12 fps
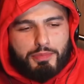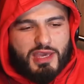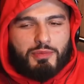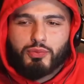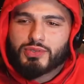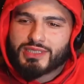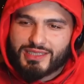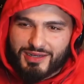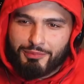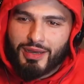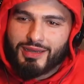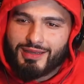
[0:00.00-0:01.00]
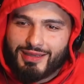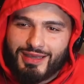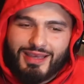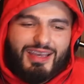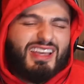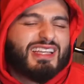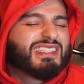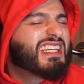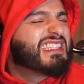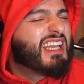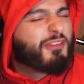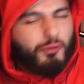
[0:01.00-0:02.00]
people see the money, it's a
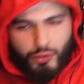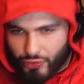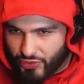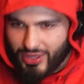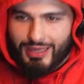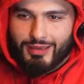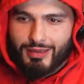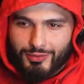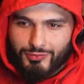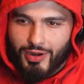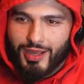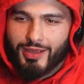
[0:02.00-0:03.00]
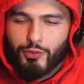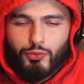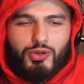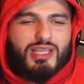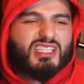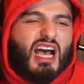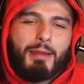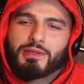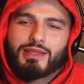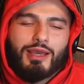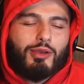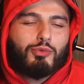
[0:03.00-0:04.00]
different thing, right? All these
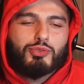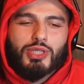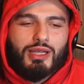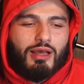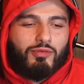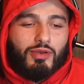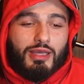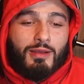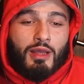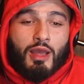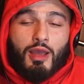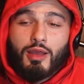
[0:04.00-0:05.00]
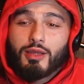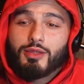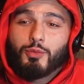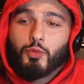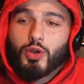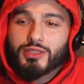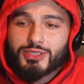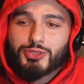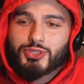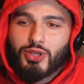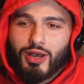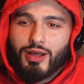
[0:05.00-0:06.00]
hypotheticals are lovely. Once you
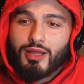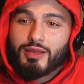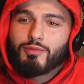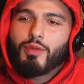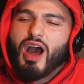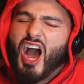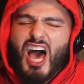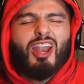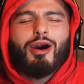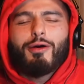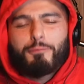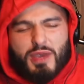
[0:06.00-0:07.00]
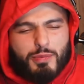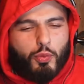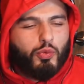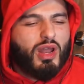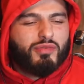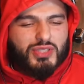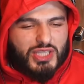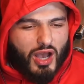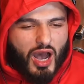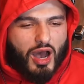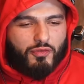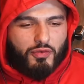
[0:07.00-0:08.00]
start, a lot of people will never see
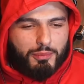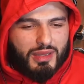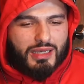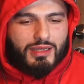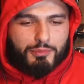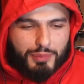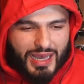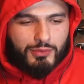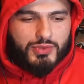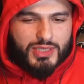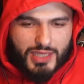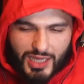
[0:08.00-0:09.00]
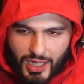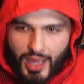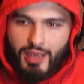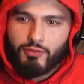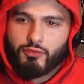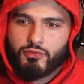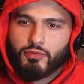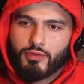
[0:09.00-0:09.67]
£500,000 in their life.